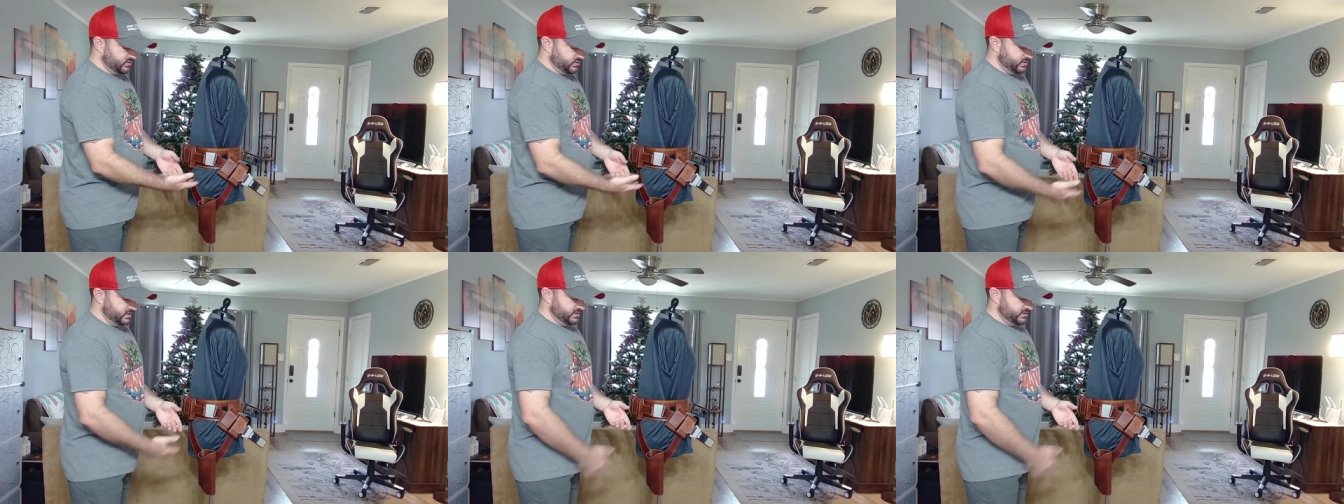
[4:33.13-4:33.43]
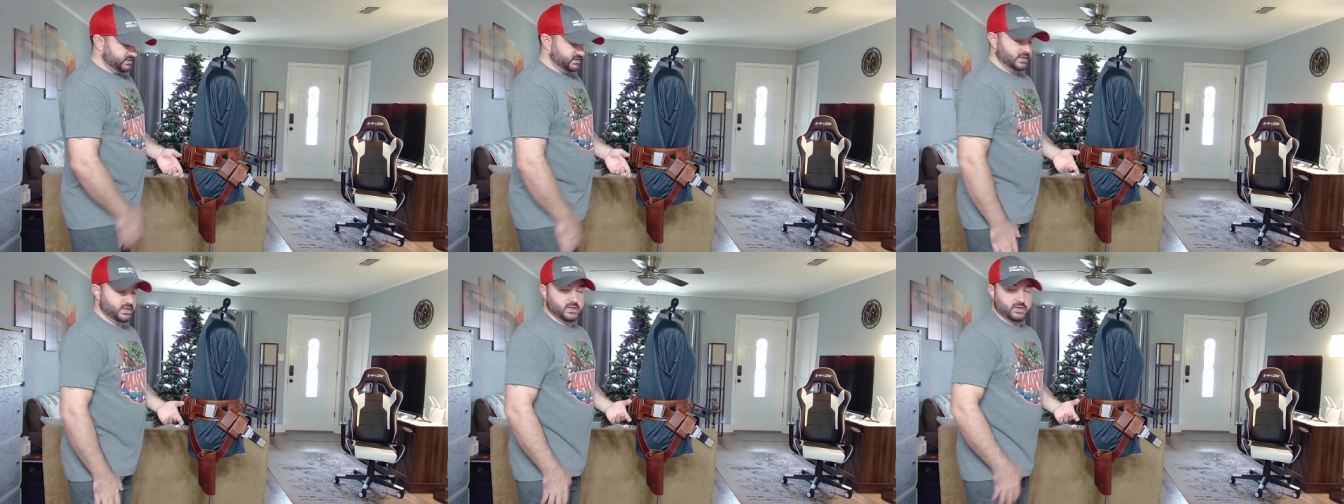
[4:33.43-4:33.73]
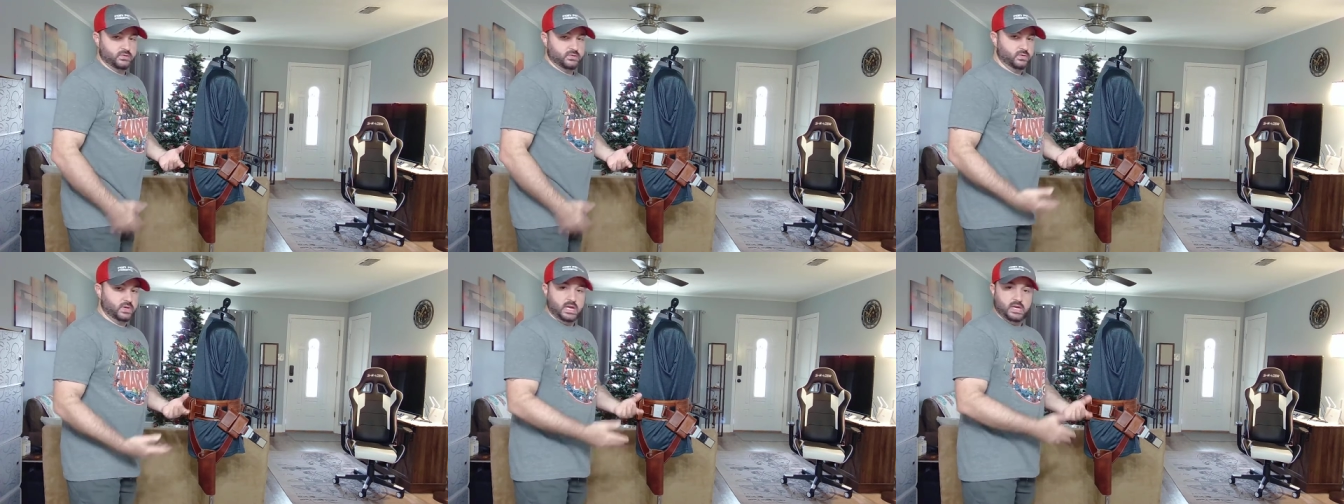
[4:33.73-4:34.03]
you can see,
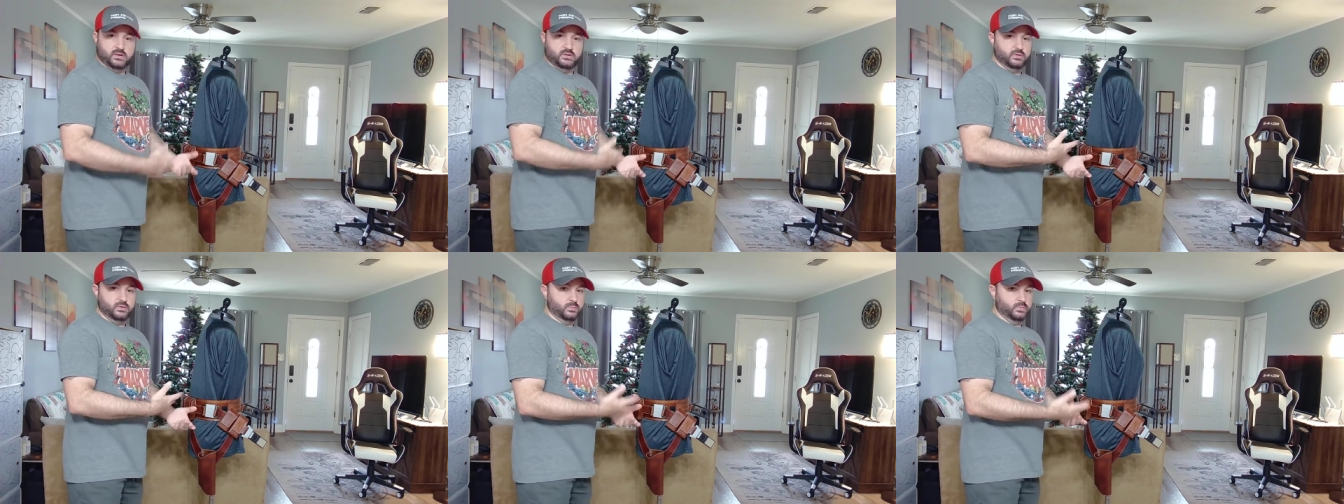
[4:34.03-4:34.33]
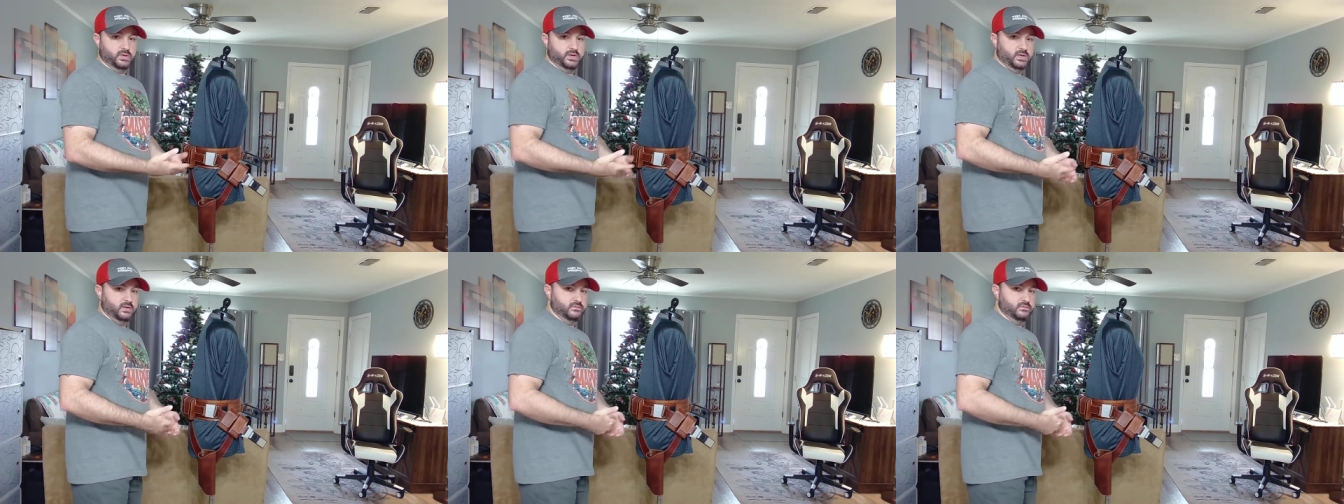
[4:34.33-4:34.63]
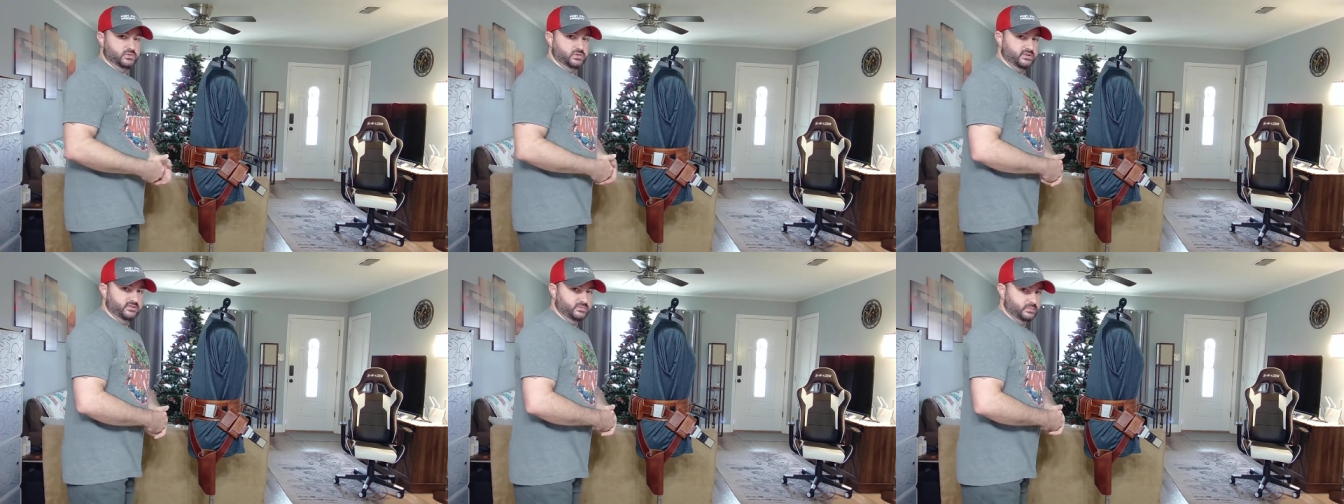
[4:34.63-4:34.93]
you can do plenty
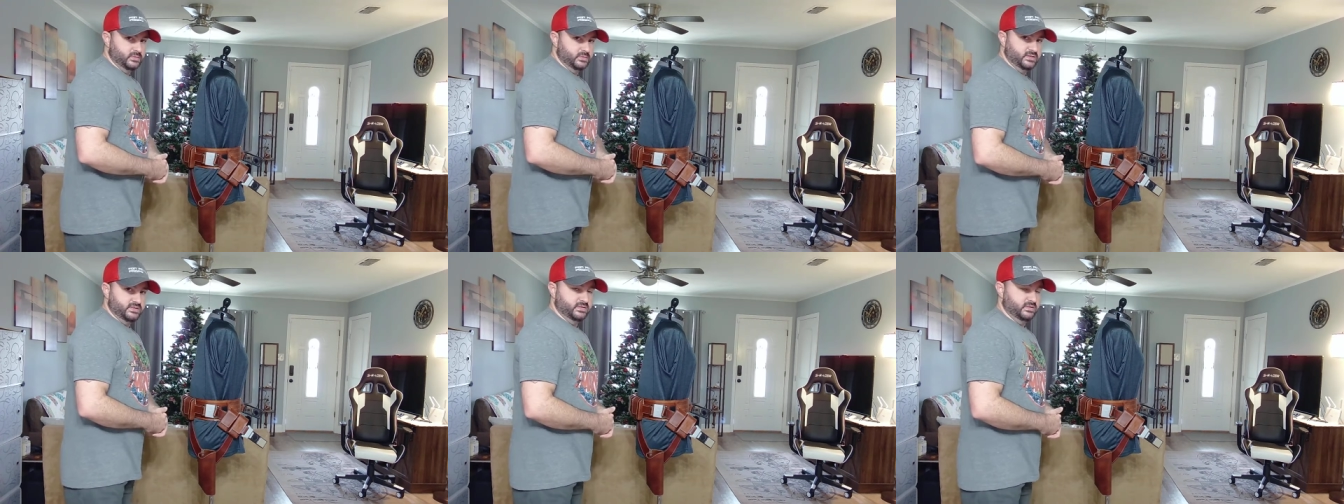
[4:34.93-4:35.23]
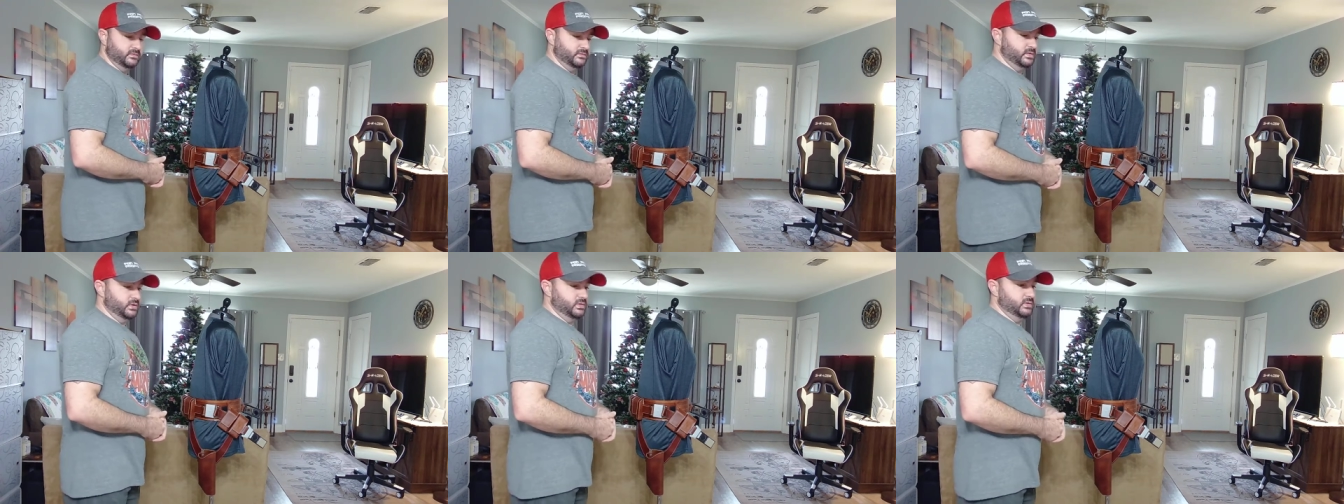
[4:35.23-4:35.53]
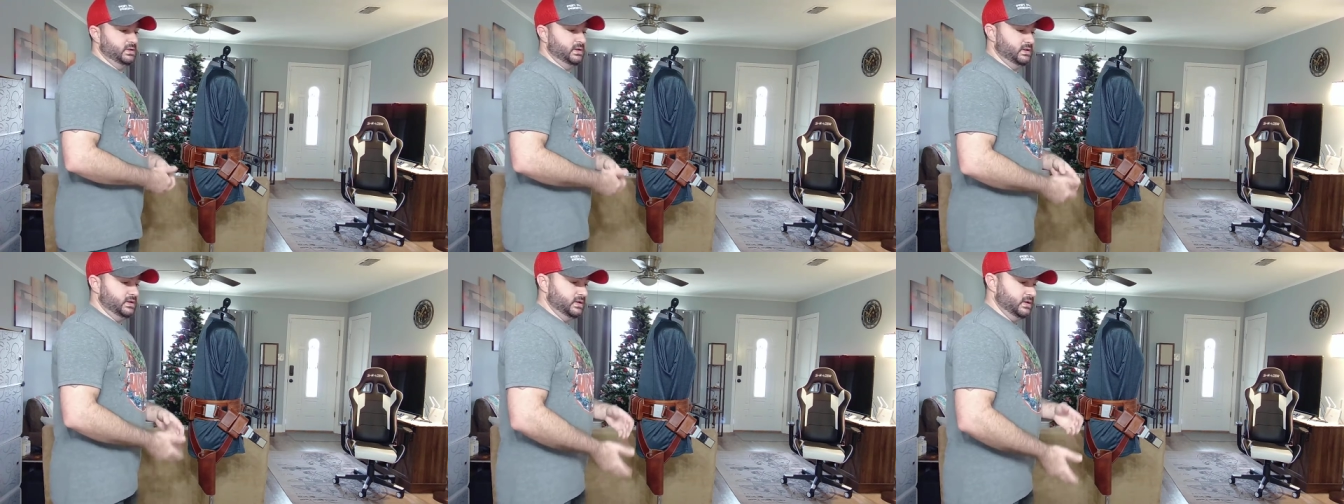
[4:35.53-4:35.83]
of adjustments if
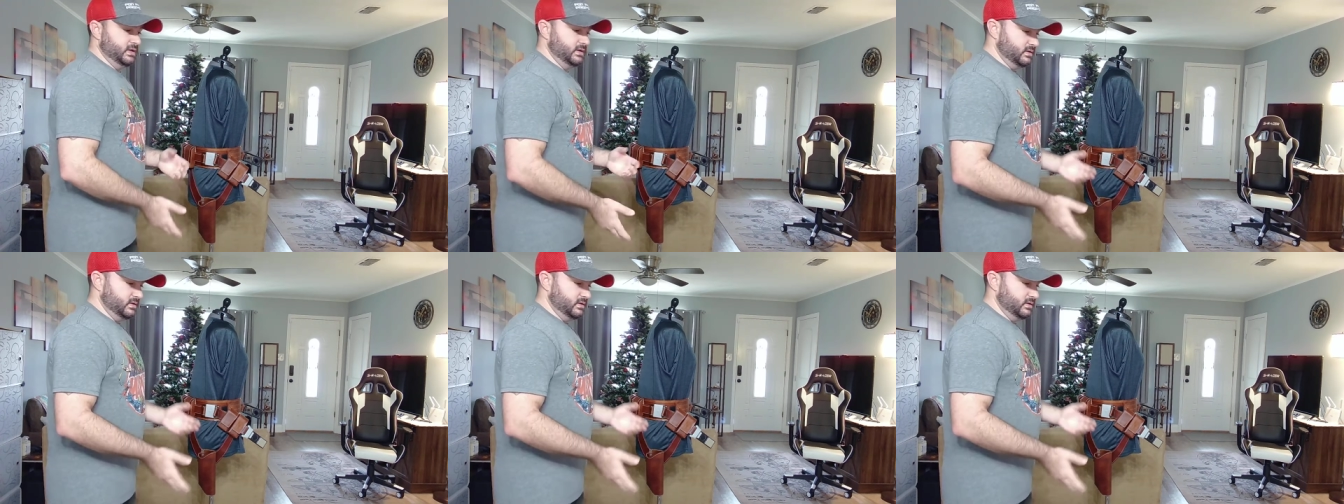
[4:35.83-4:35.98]
you need to end